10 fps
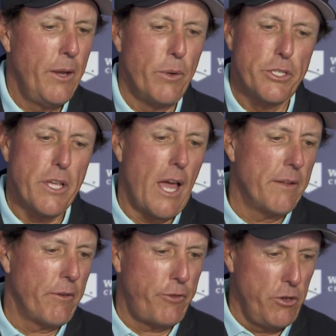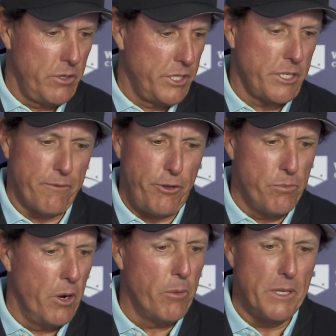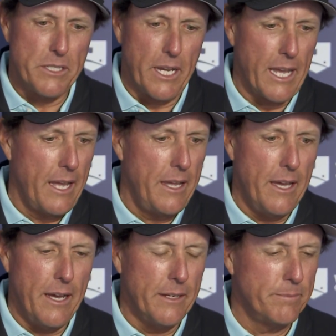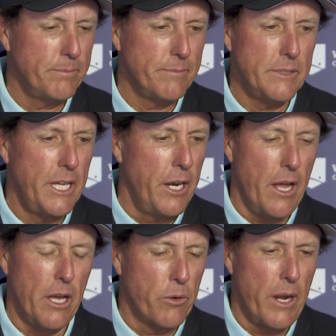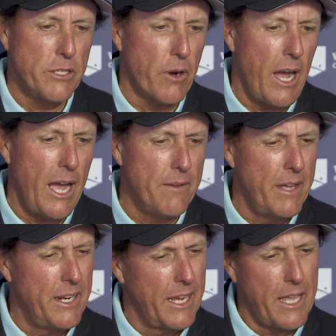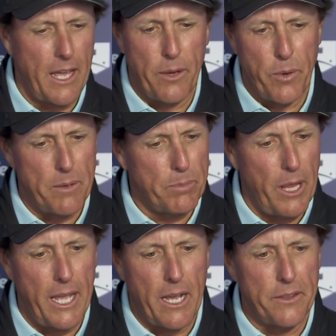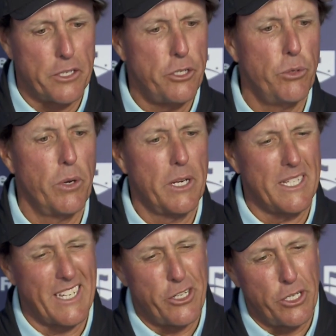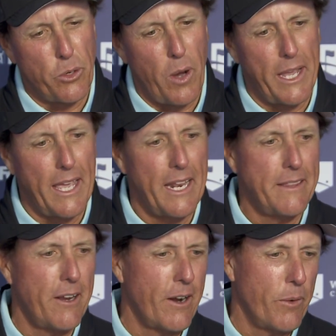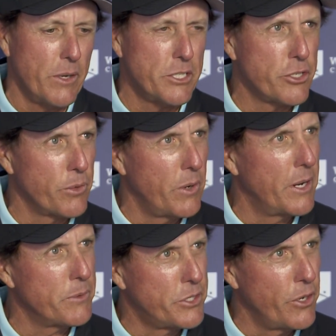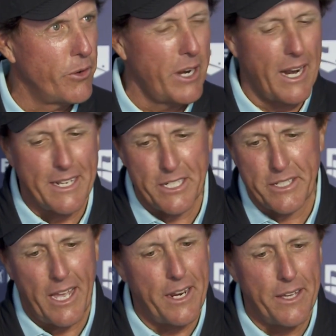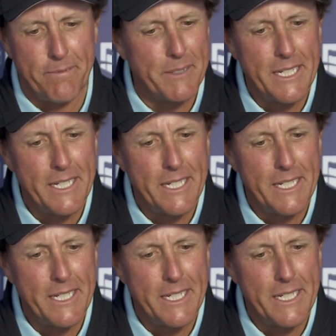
It was kind of a few moments. Like I hit a great drive and I kind of went blank on the two wood because I couldn't quite get it there and I wasn't sure what I was doing, and I just kind of